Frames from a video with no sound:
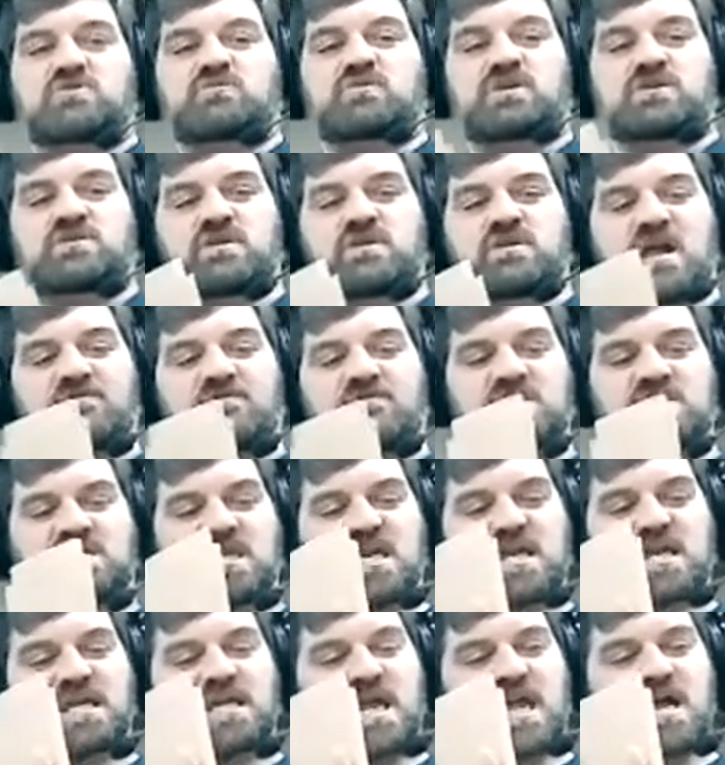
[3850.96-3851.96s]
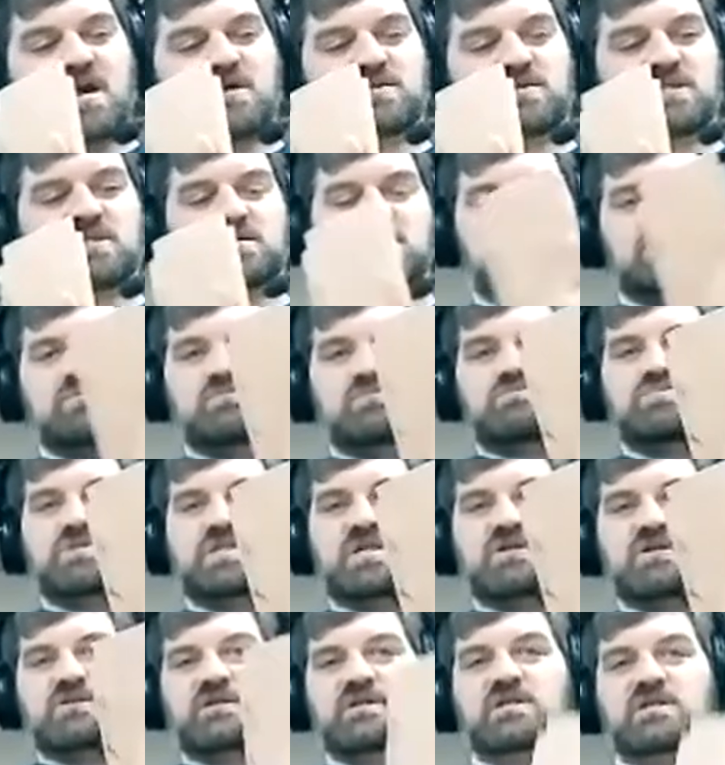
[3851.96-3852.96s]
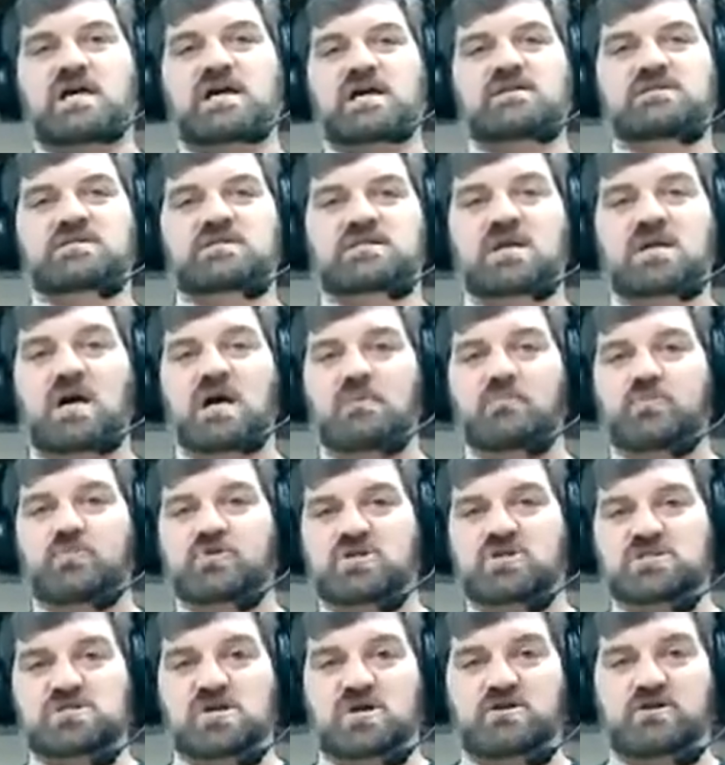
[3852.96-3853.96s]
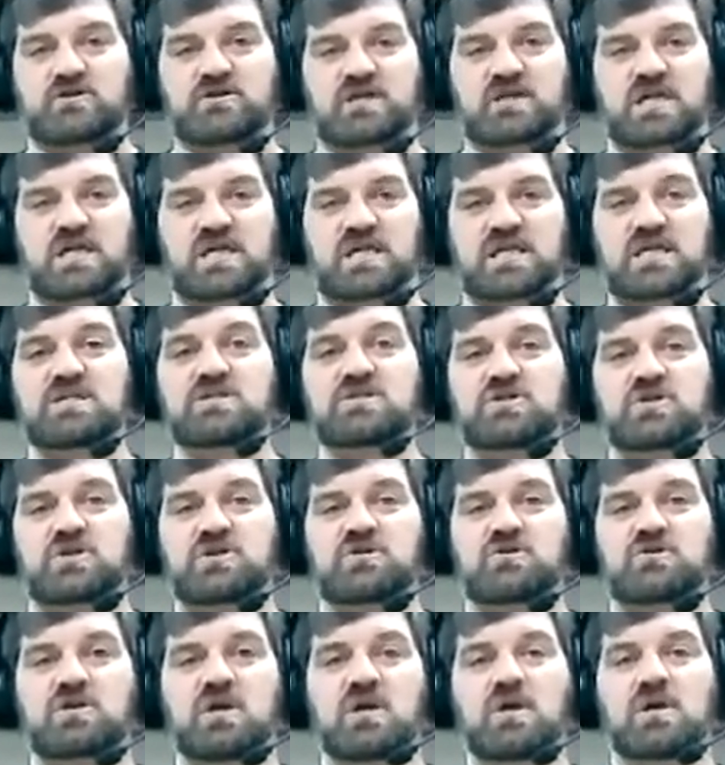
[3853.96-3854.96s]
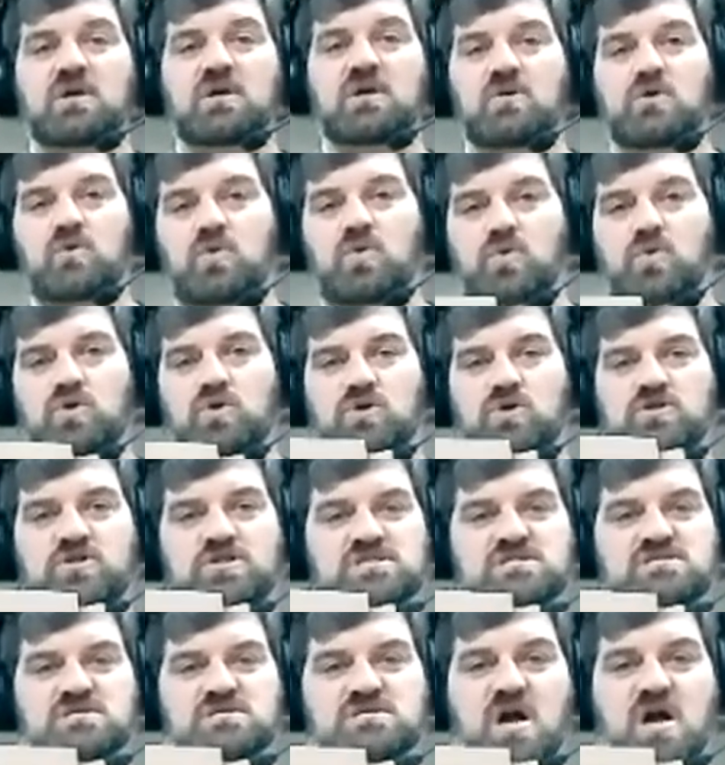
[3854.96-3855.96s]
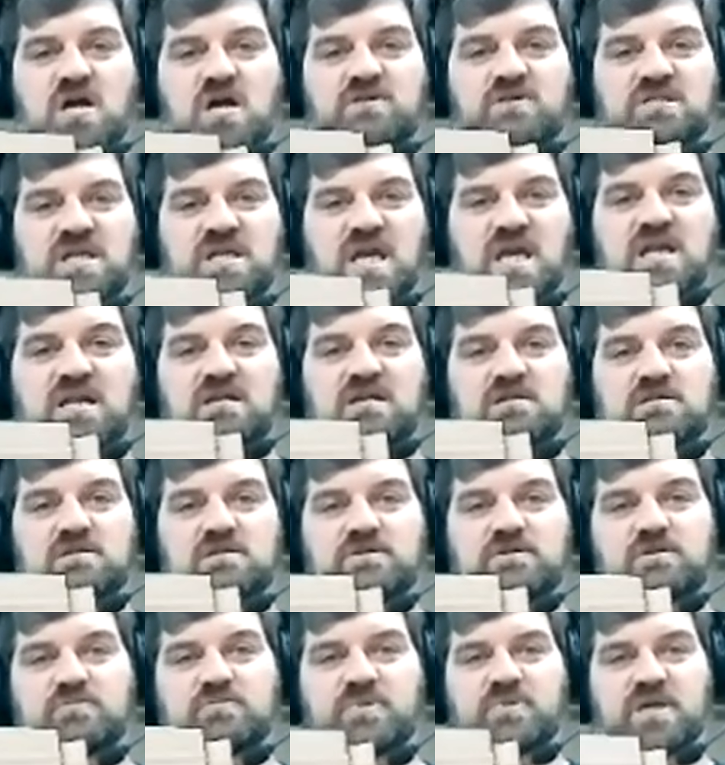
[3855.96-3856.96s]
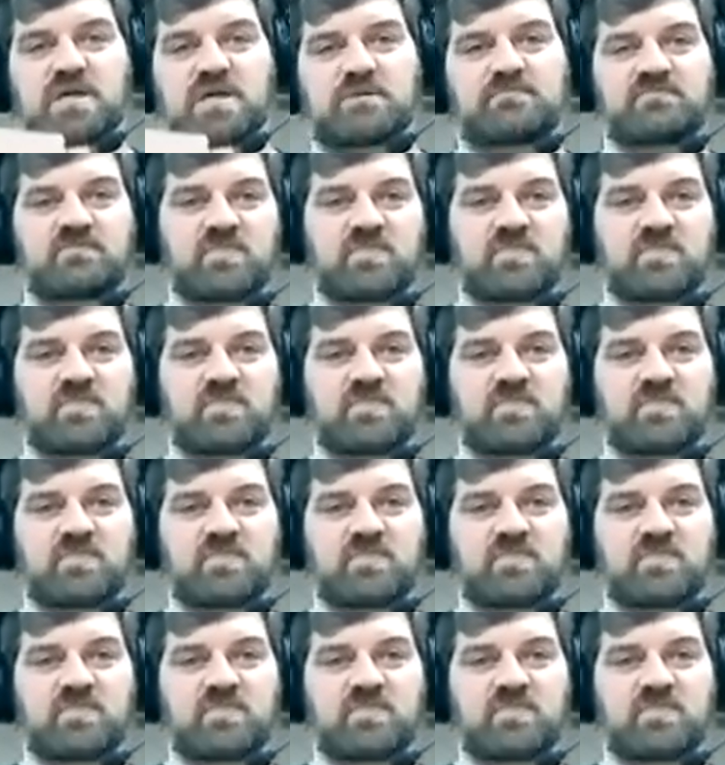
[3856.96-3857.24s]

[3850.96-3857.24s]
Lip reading: either have to take out material out of the top, which is harder to get into, or just knock the tenon a little bit.